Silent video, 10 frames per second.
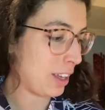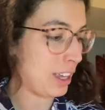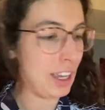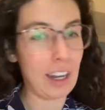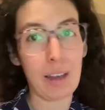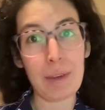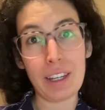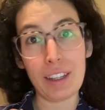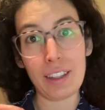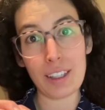I
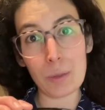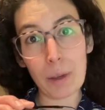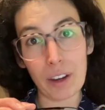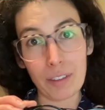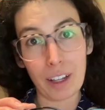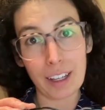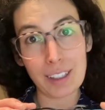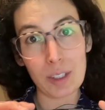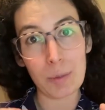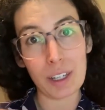mean in these pair of
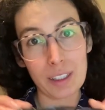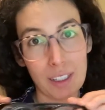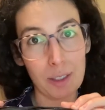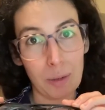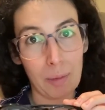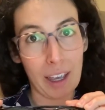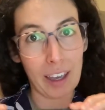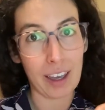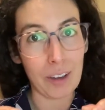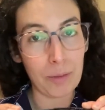glasses because these are
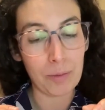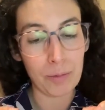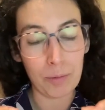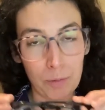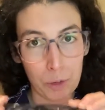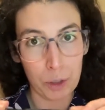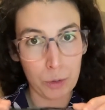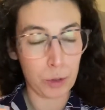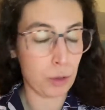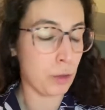my first
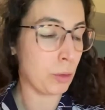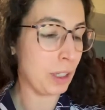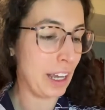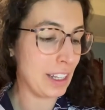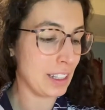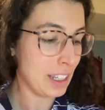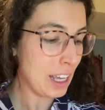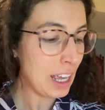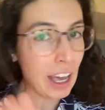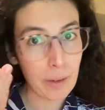reduced normalized.
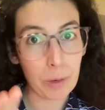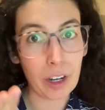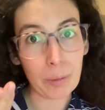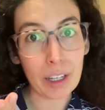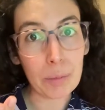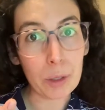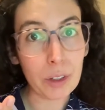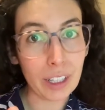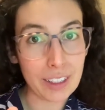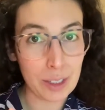I'm wearing my
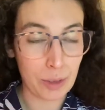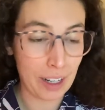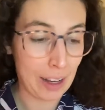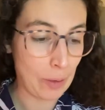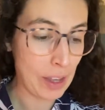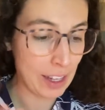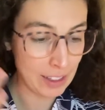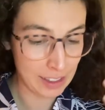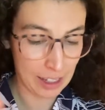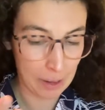computer glasses right now,
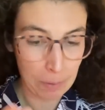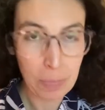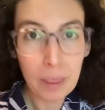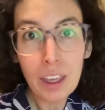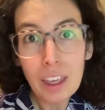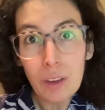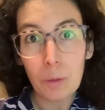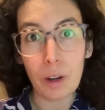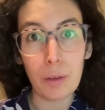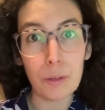hence when
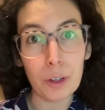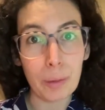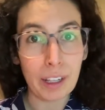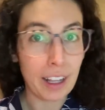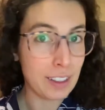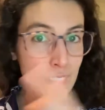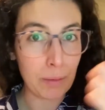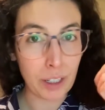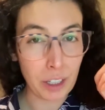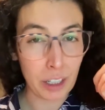I refer to my glasses, I'm
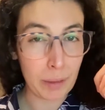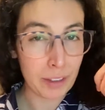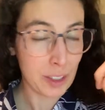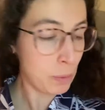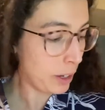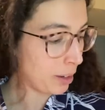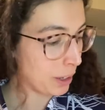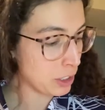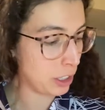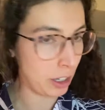not talking about this pair, I'm
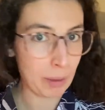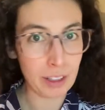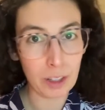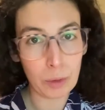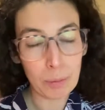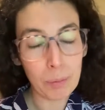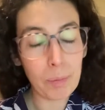actually talking about the other one.